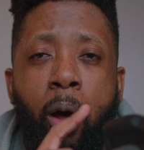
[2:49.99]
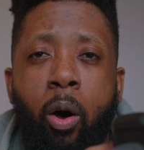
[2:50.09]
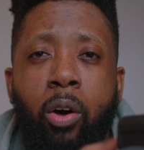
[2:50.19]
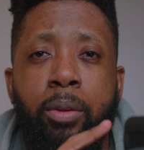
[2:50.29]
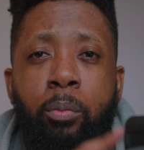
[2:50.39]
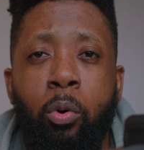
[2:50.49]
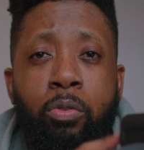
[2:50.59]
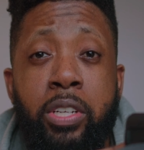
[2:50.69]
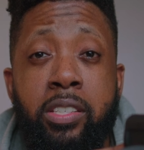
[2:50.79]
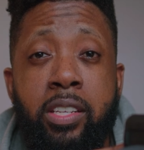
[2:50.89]
all the more
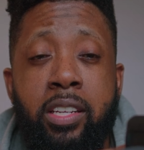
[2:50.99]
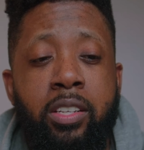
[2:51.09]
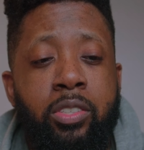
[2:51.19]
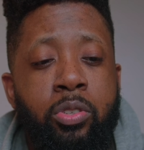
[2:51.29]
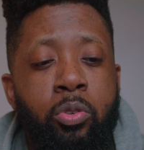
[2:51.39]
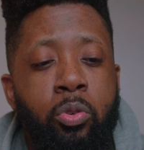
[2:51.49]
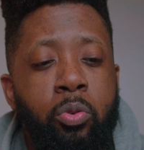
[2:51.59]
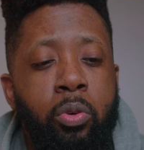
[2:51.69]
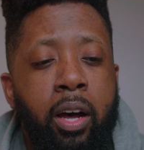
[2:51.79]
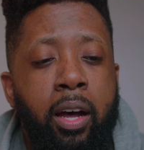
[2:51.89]
reason
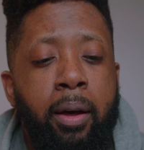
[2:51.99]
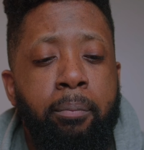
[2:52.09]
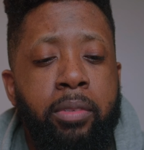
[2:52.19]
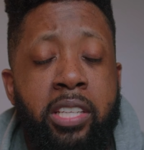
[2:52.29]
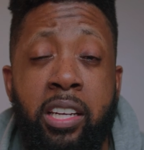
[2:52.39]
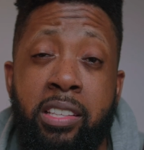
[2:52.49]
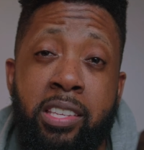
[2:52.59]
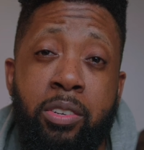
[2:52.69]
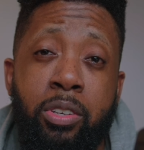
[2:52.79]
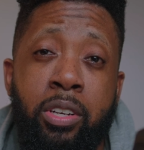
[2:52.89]
to
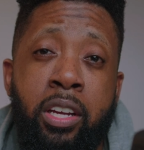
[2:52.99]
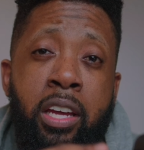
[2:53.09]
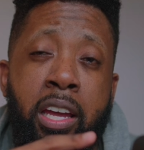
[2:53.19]
consider.